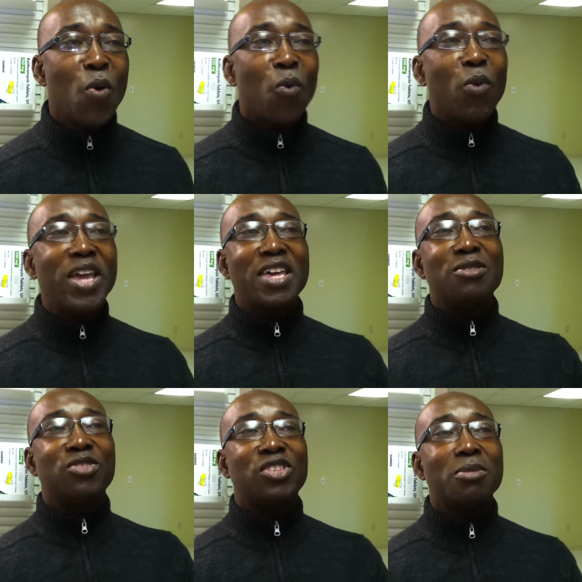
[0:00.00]
we can
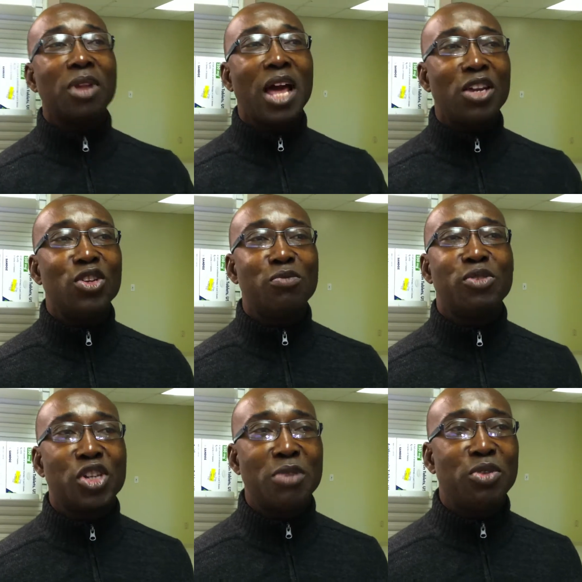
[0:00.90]
streamline those
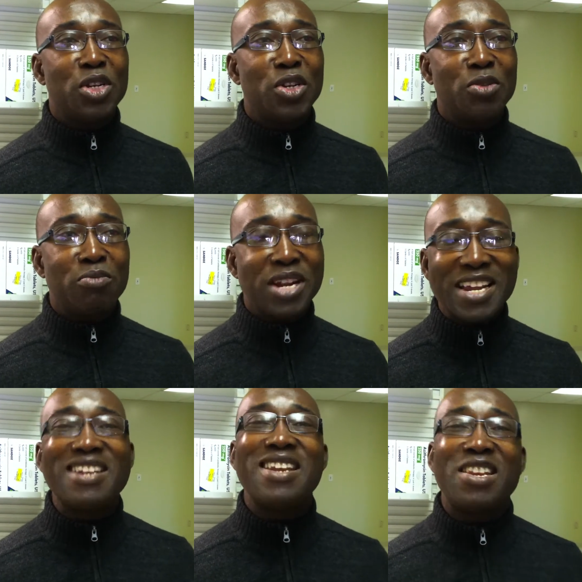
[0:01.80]
prescription, you know,
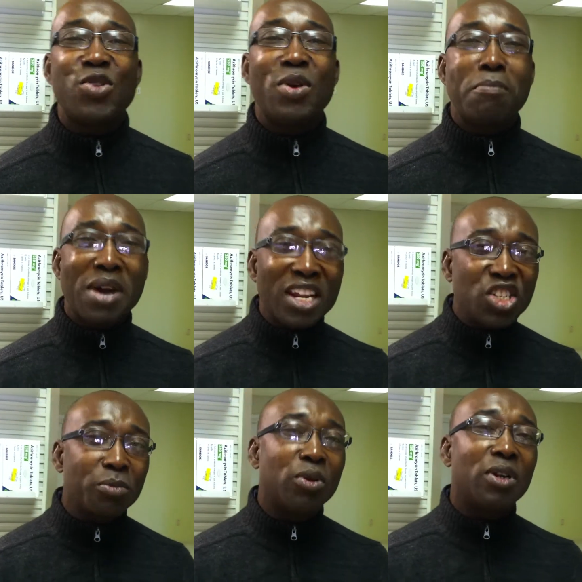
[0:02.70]
bring to a
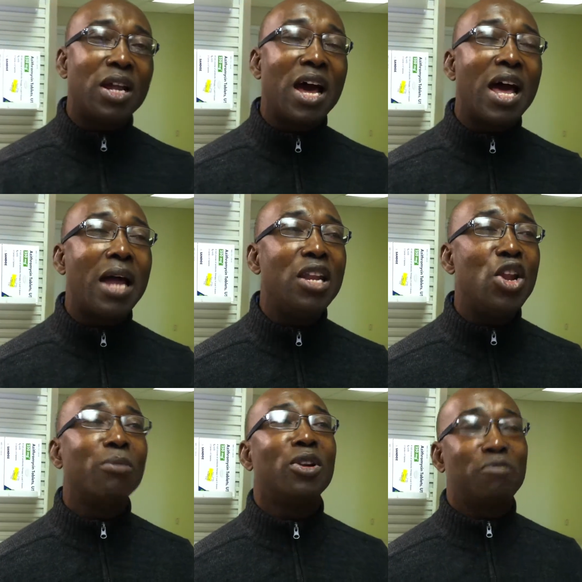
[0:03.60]
manageable
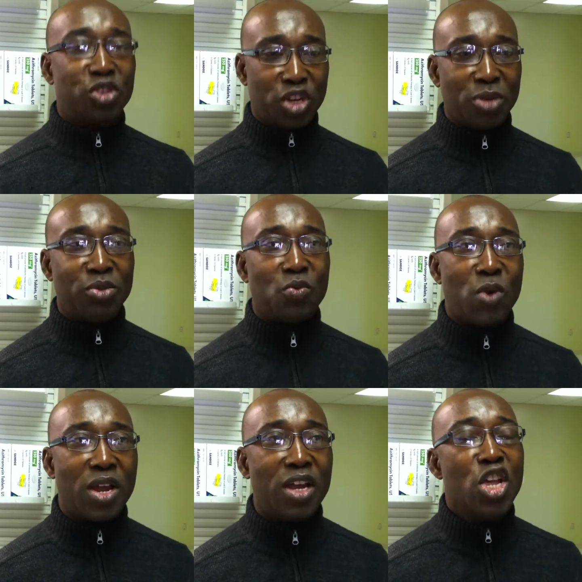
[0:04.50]
number of prescription
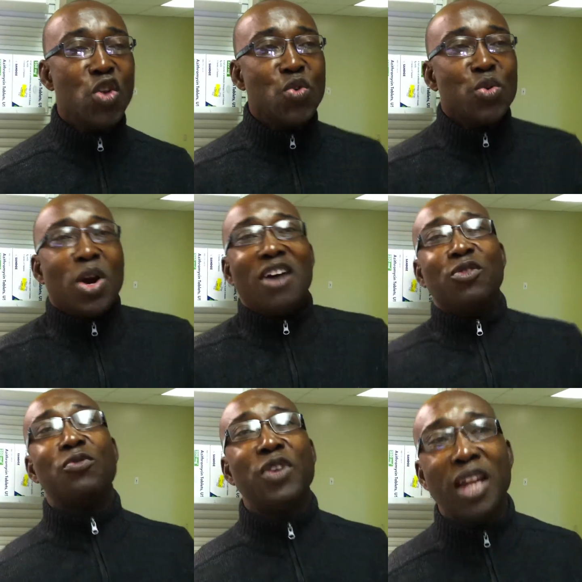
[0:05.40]
where you don't have to
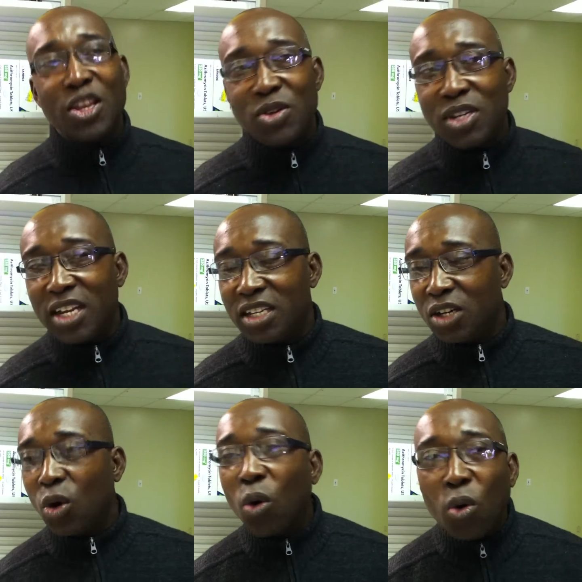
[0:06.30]
feel like you're taking a
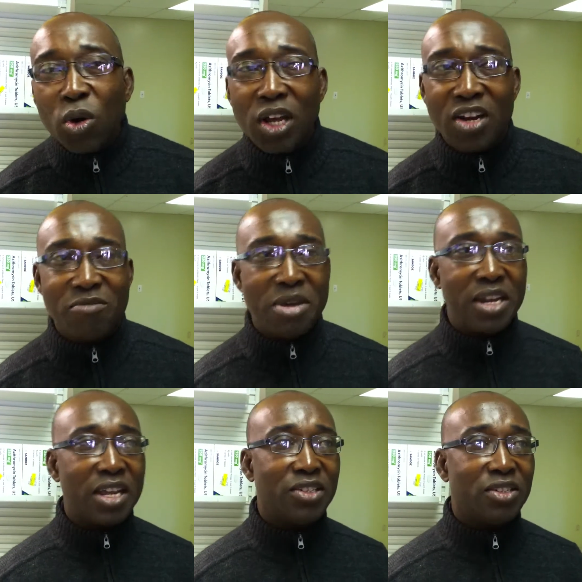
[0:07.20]
whole lot of
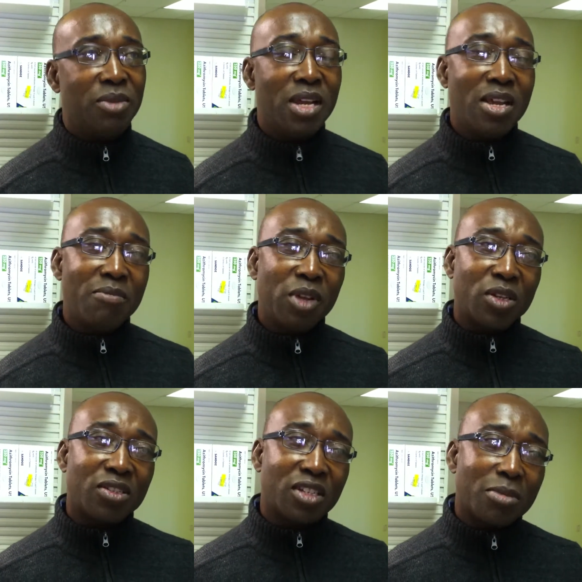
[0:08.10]
medication
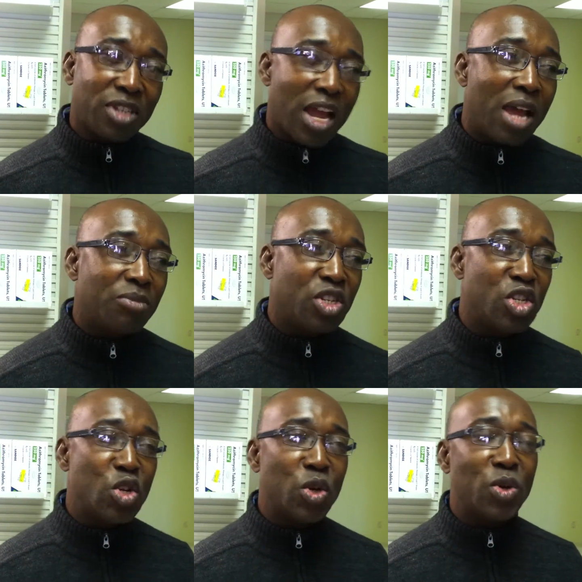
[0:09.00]
because sometimes, you
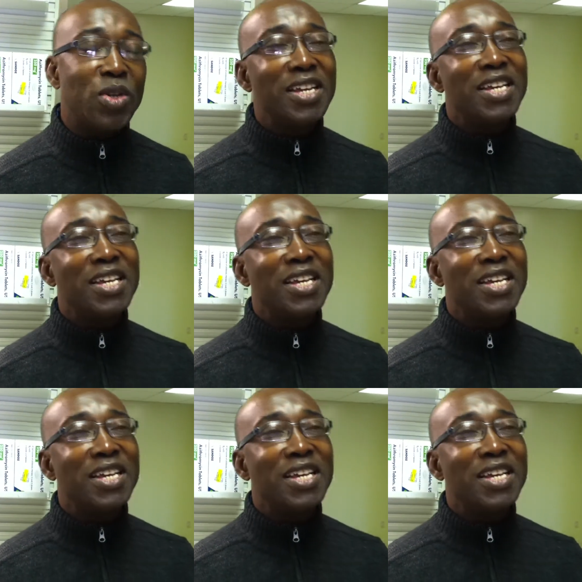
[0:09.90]
know,